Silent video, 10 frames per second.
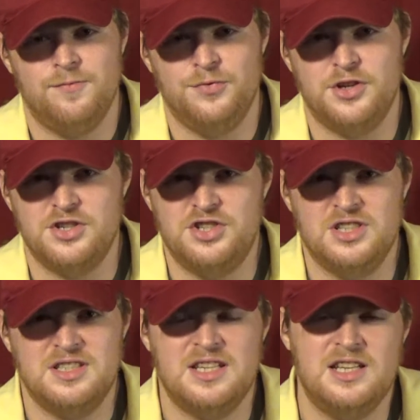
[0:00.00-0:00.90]
There's
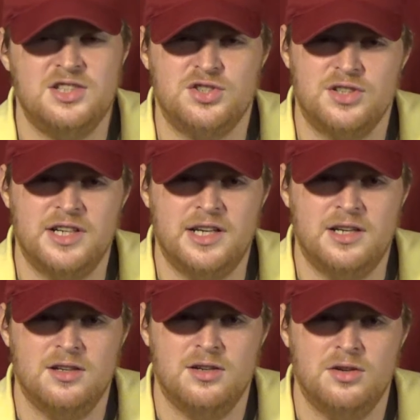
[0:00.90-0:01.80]
just
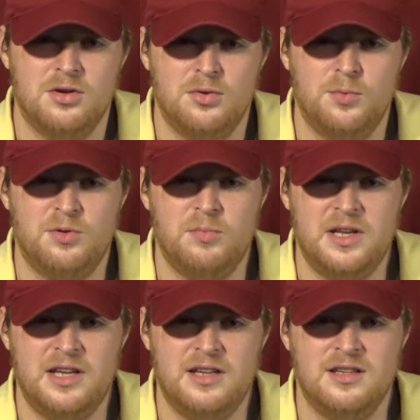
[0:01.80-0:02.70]
history with
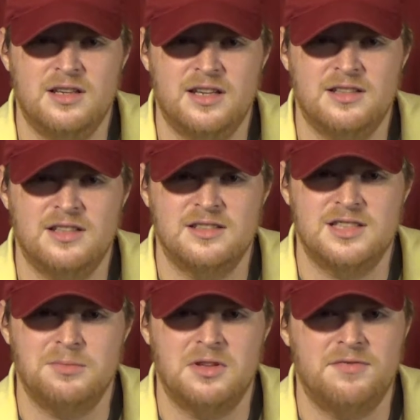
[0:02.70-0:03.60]
me and
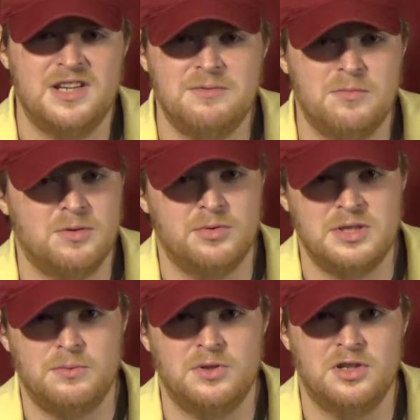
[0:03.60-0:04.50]
some of the family members
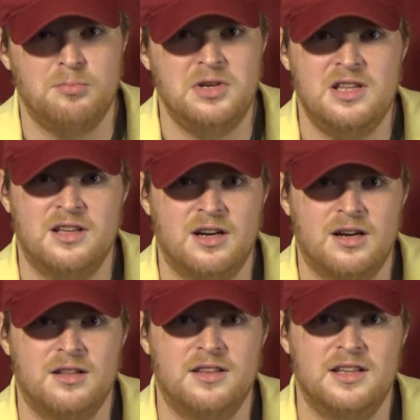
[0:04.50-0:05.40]
that were going to be
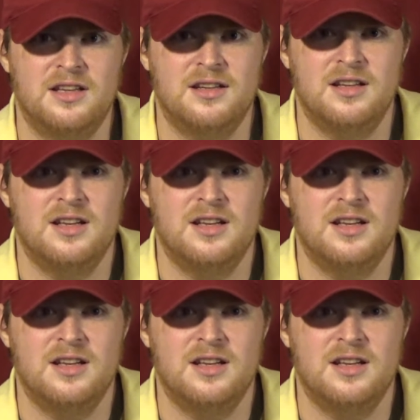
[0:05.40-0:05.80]
there that